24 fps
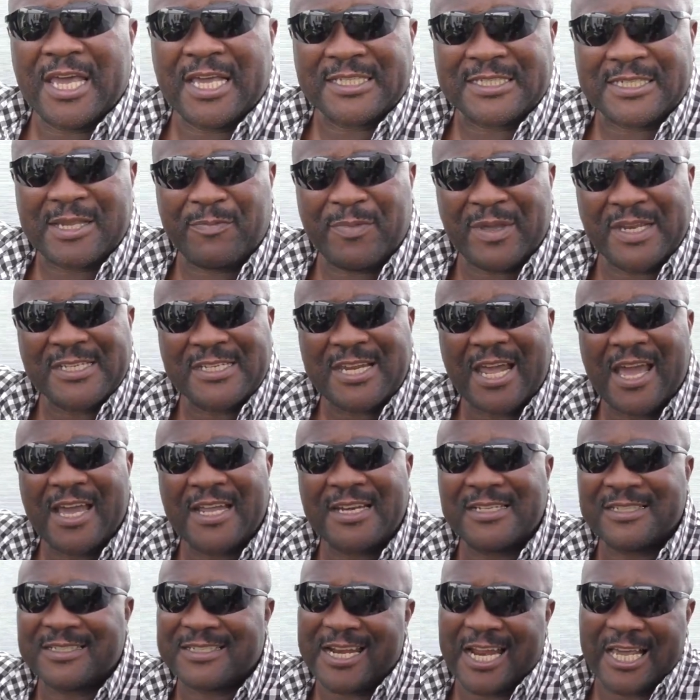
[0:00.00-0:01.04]

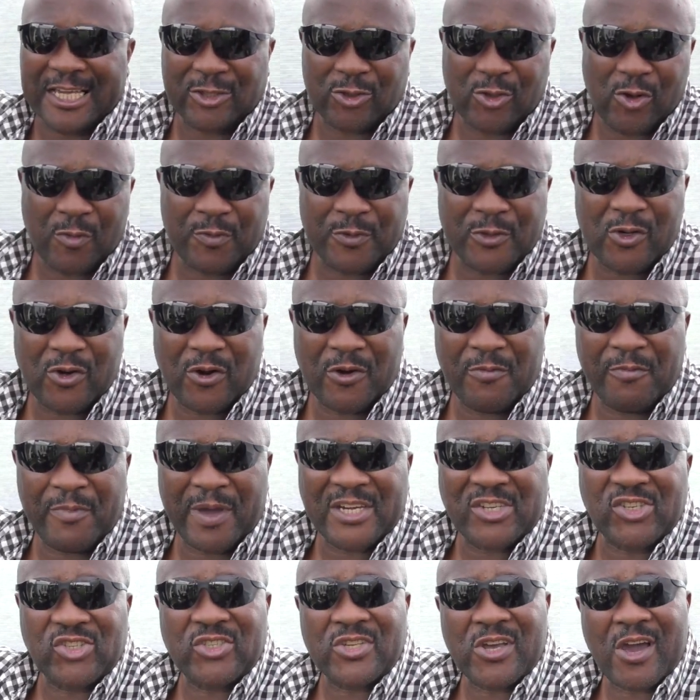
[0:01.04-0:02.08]
Serpentine is like soapstone,
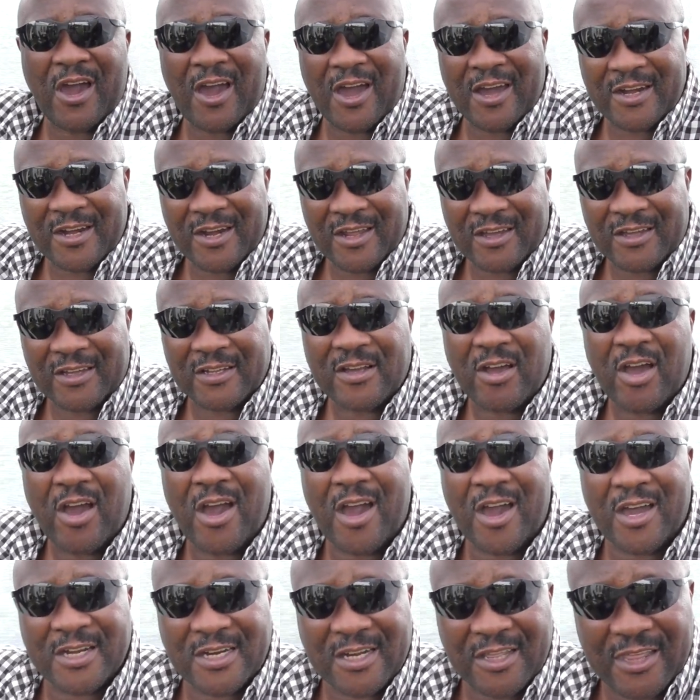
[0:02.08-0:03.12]
but it's harder
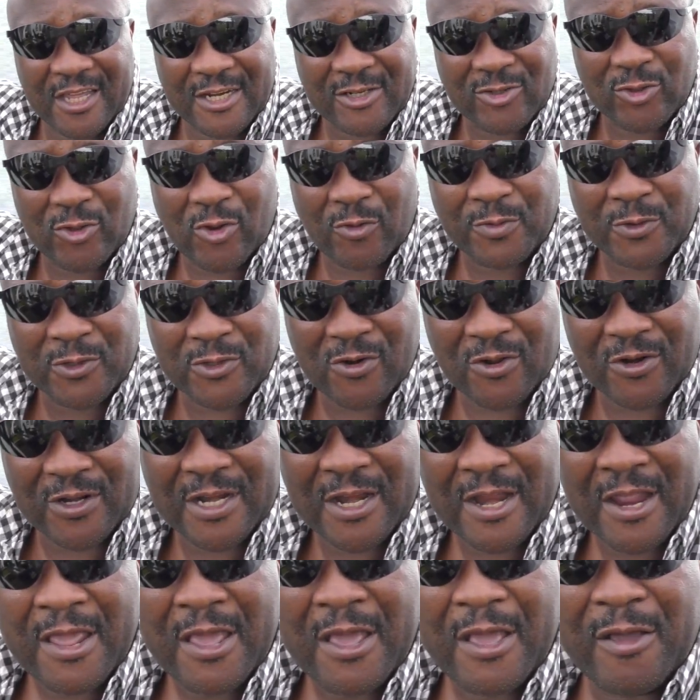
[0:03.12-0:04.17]
than soapstone,
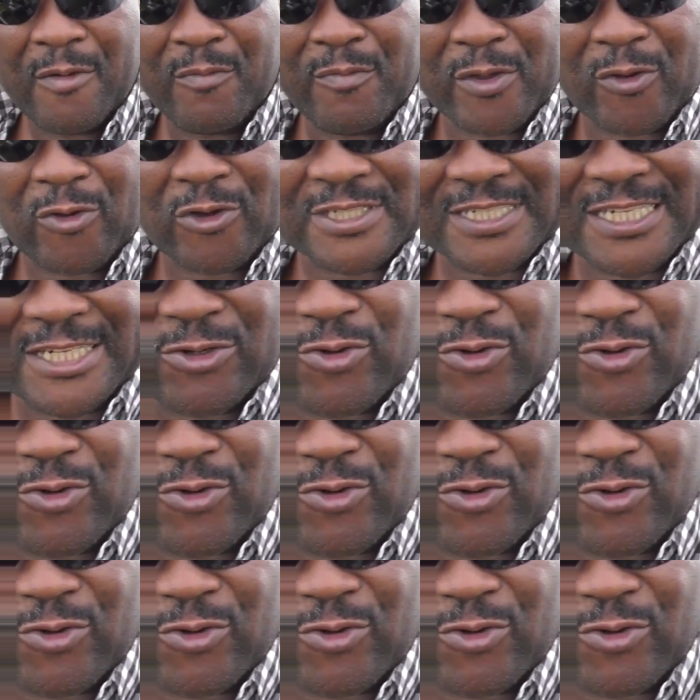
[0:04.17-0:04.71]
because